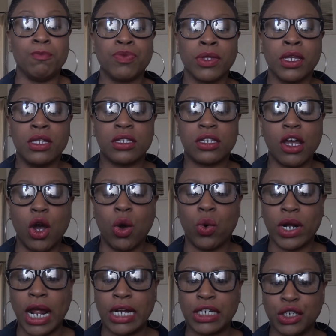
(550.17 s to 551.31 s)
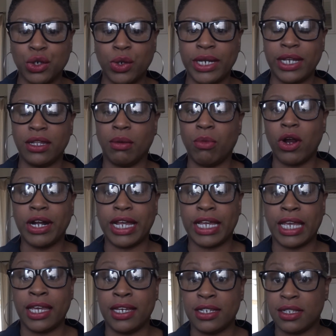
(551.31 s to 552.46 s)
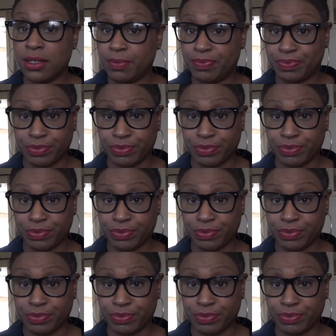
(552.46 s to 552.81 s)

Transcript: So what I do in the morning is